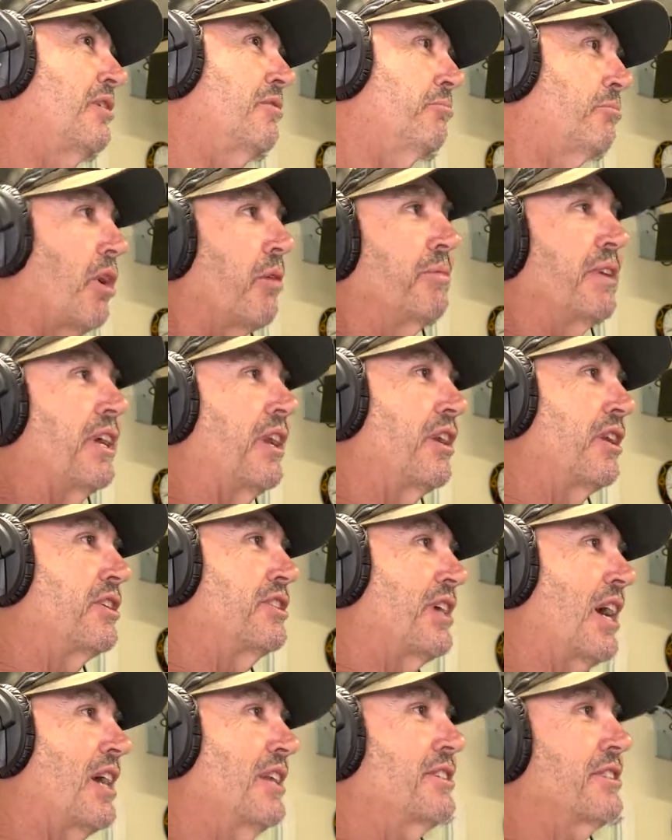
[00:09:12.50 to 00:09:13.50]
Bob needed a
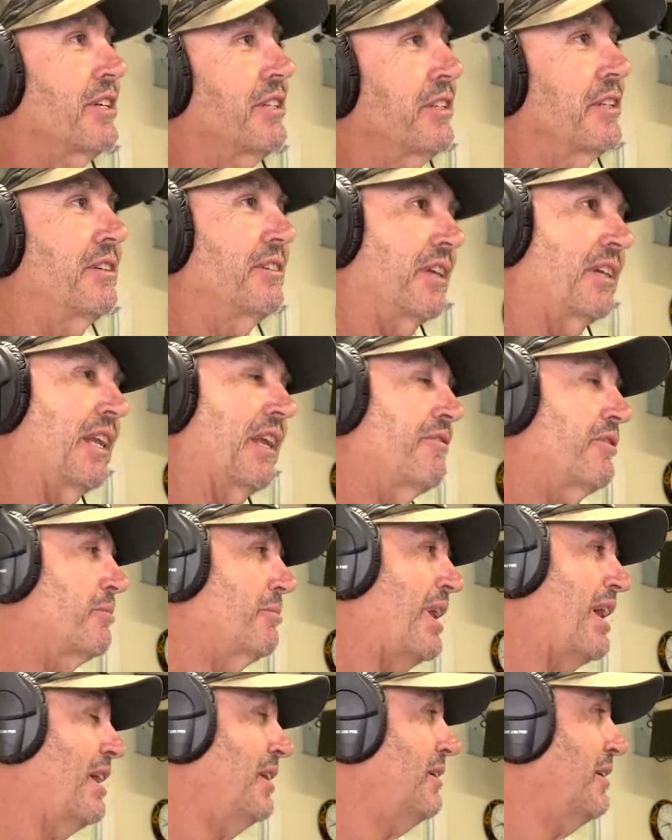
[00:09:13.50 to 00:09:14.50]
change, so he left the
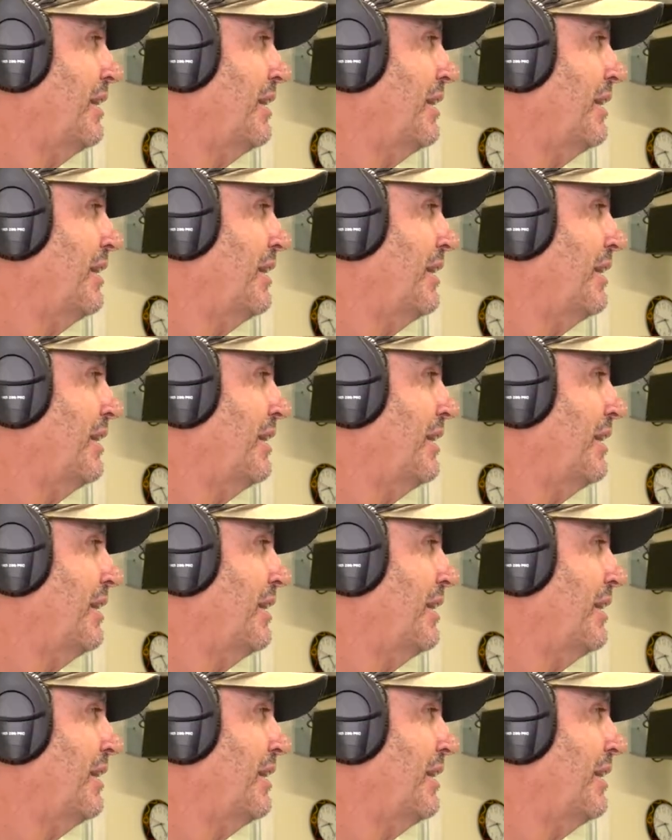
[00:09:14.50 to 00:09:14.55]
band.